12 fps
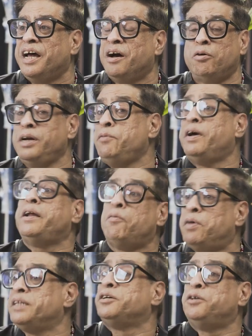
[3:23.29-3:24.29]
Only when I
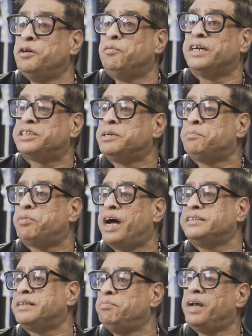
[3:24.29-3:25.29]
won the university
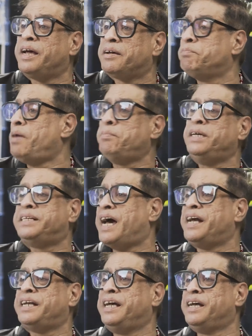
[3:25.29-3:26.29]
prize, I'm like, "Mommy,
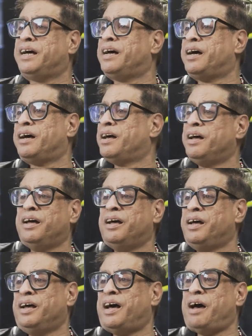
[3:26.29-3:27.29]
Daddy,
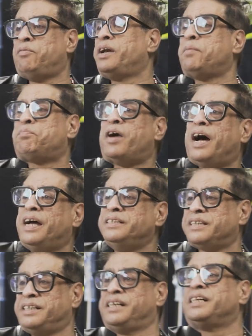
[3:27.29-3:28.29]
I won a
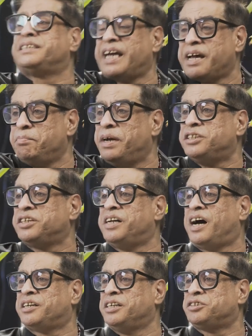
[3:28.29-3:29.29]
prize. I did a second major in
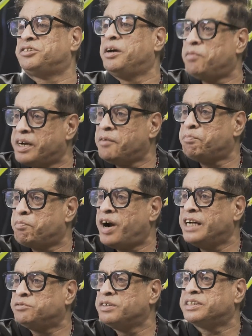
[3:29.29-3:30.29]
art history. I won a
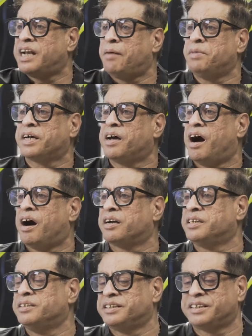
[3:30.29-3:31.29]
prize for Islamic
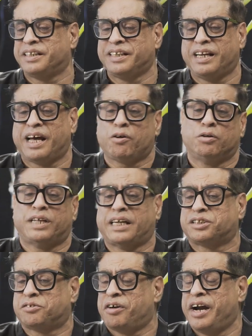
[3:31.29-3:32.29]
gardens." And they're like, "Oh,
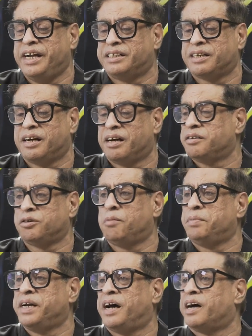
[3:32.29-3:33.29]
that's great. Don't
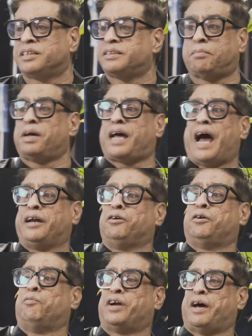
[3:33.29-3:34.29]
be an artist." I'm like, I
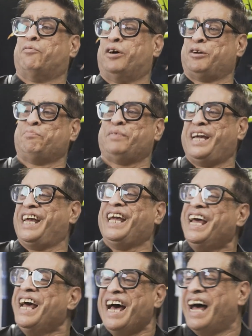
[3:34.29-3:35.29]
don't know what I want to be
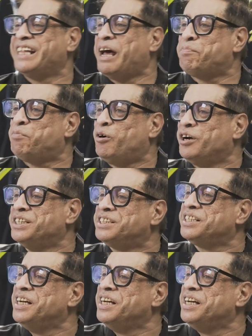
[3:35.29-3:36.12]
at that point.